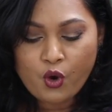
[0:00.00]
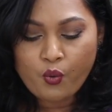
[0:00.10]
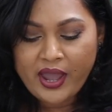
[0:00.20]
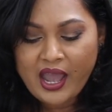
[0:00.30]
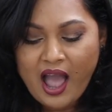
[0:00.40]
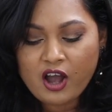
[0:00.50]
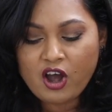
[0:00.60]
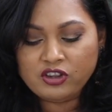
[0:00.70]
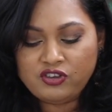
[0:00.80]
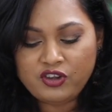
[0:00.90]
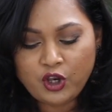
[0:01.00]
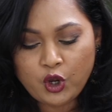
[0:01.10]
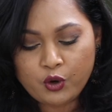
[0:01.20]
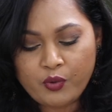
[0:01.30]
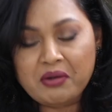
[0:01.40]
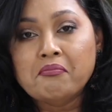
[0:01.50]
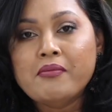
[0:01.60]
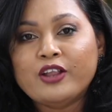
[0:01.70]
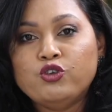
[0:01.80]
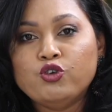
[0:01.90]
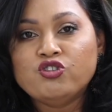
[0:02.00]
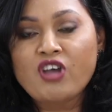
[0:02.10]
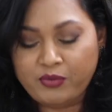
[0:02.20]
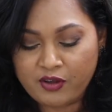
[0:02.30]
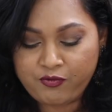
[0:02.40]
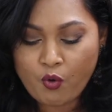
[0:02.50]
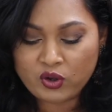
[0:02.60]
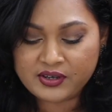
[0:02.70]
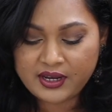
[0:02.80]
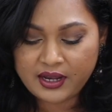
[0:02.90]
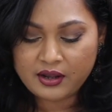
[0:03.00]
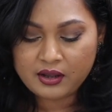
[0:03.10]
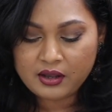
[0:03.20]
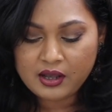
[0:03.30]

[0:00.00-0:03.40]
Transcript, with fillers: We are continuing with Matthew chapter 4 today,